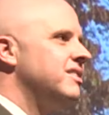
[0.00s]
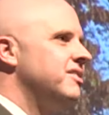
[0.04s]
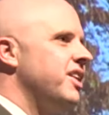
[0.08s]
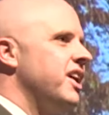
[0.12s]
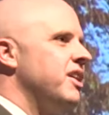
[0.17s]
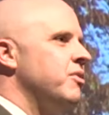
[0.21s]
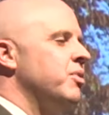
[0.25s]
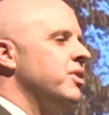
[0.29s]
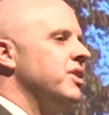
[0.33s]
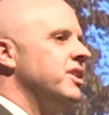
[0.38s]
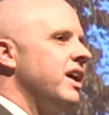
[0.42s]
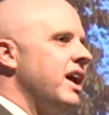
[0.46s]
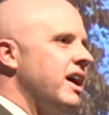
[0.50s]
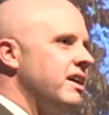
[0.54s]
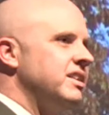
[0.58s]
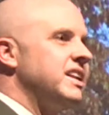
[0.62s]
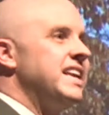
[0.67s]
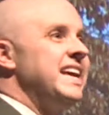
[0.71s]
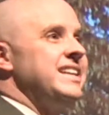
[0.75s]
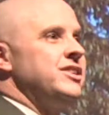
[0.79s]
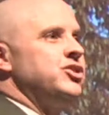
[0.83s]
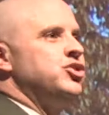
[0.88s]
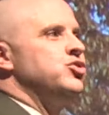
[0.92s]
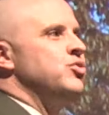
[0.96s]
they would
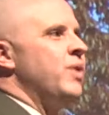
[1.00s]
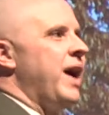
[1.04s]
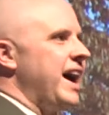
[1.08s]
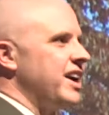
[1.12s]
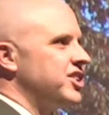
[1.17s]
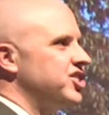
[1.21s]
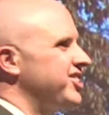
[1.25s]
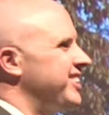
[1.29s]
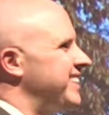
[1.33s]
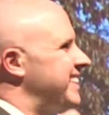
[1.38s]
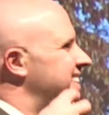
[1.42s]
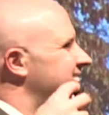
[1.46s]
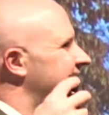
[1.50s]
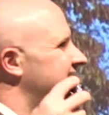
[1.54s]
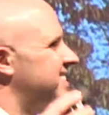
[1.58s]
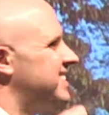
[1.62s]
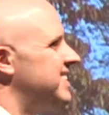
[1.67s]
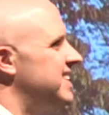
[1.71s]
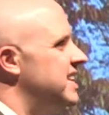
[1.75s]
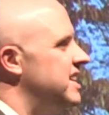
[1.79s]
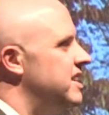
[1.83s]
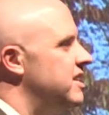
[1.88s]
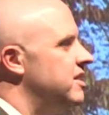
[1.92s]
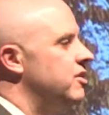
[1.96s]
get to actually
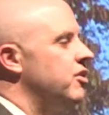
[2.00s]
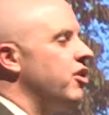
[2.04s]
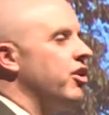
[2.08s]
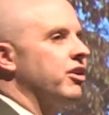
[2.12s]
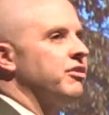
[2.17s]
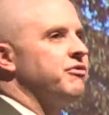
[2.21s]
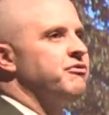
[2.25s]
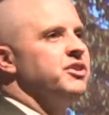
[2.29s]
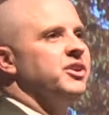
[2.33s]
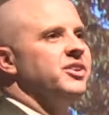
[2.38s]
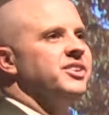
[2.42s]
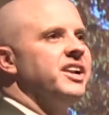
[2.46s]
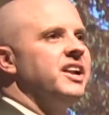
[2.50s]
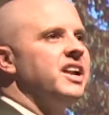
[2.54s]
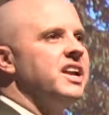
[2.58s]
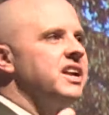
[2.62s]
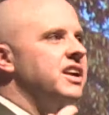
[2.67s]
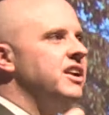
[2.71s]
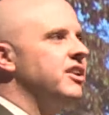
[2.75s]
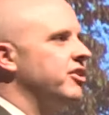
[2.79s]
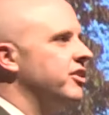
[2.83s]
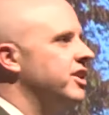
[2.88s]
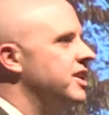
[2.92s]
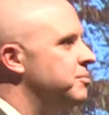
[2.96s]
see Garfield and
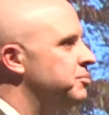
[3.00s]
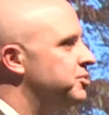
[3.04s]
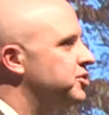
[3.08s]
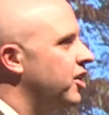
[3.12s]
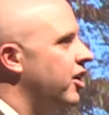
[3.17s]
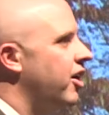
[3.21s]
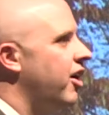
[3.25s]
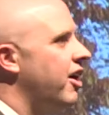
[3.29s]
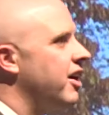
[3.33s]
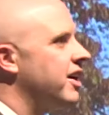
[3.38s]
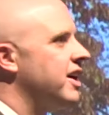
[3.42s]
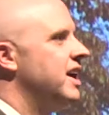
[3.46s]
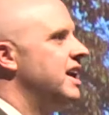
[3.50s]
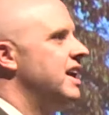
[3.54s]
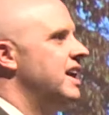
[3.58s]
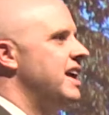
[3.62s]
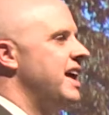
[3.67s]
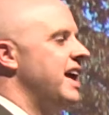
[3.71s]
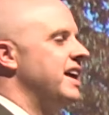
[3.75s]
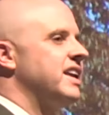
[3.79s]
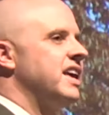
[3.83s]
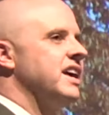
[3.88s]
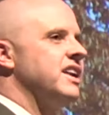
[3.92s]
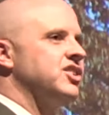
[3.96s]
hear him talk
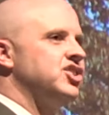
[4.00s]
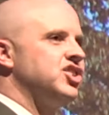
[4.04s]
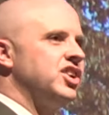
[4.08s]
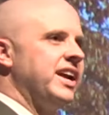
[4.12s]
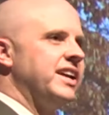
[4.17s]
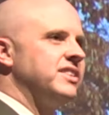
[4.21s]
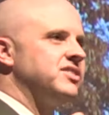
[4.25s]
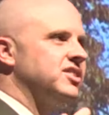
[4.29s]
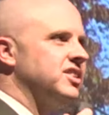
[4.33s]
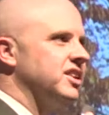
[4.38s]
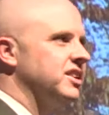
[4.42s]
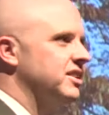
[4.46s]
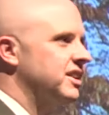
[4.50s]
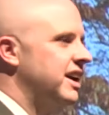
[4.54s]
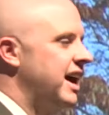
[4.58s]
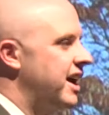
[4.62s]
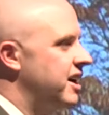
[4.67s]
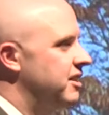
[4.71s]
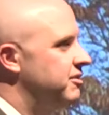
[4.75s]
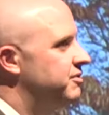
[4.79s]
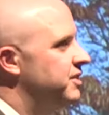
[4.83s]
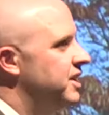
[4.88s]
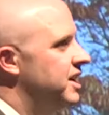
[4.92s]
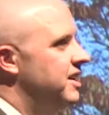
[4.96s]
and get a chance to
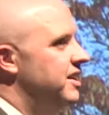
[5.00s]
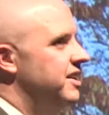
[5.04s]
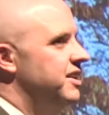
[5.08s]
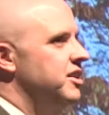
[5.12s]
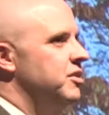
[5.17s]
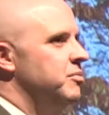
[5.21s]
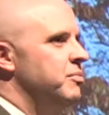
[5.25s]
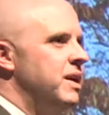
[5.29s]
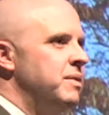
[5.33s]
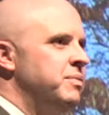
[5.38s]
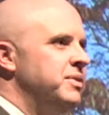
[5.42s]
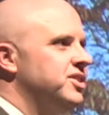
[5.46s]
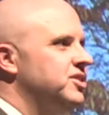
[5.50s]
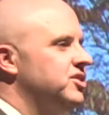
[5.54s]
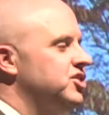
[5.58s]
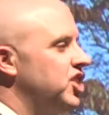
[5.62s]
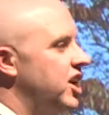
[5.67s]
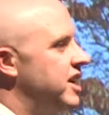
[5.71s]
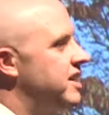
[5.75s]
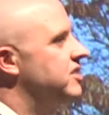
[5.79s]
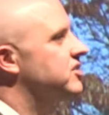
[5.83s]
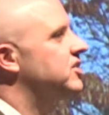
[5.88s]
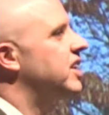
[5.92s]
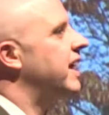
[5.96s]
kind of, you know, maybe
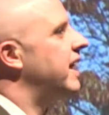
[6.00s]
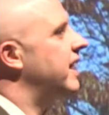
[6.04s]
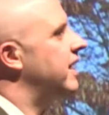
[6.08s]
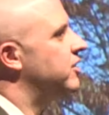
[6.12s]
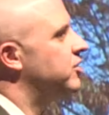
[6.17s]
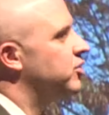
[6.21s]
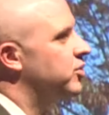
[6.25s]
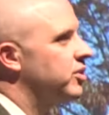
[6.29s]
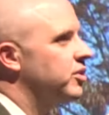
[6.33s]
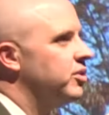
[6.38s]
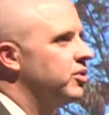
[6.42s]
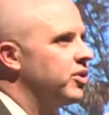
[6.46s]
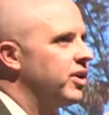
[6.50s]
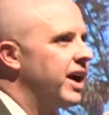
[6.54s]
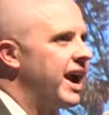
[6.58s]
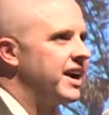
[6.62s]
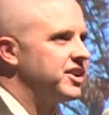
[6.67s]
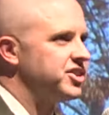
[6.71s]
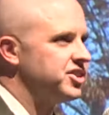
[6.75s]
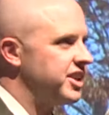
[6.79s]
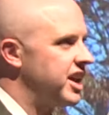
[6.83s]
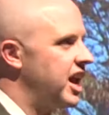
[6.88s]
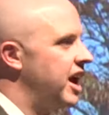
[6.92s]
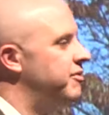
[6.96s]
shake his hand or, or
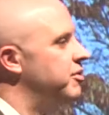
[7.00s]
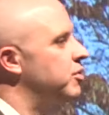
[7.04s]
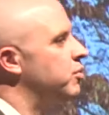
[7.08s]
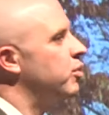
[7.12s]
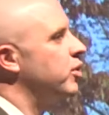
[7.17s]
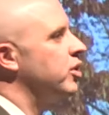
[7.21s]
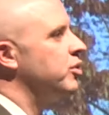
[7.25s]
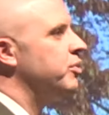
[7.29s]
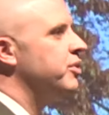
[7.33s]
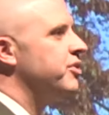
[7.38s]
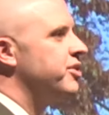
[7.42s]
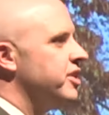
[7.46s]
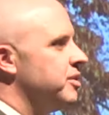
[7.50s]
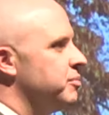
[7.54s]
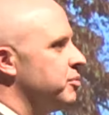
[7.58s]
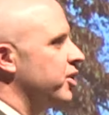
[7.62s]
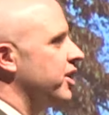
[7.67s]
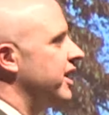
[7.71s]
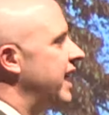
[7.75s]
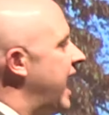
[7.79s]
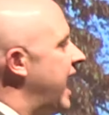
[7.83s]
actually have a word with him or